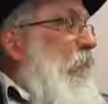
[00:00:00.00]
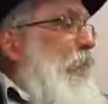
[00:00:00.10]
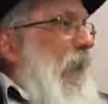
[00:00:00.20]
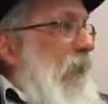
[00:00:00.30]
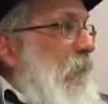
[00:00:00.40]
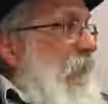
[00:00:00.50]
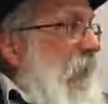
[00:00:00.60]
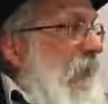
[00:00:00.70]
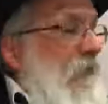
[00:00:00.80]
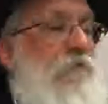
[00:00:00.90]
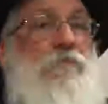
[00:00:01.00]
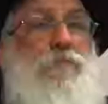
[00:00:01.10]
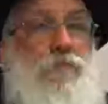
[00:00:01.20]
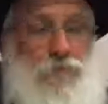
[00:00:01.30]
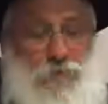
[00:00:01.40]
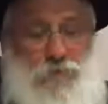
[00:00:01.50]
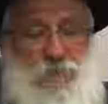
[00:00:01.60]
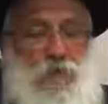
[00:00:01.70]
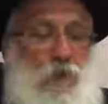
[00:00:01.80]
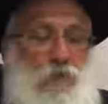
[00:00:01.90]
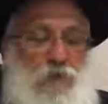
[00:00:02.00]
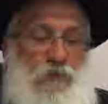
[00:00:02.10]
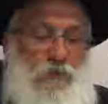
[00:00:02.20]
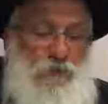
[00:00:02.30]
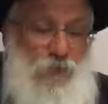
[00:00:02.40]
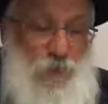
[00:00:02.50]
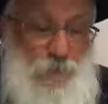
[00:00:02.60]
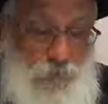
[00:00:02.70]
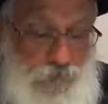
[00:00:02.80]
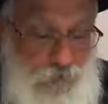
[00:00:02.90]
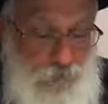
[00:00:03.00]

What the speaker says: bottom line, only robbery.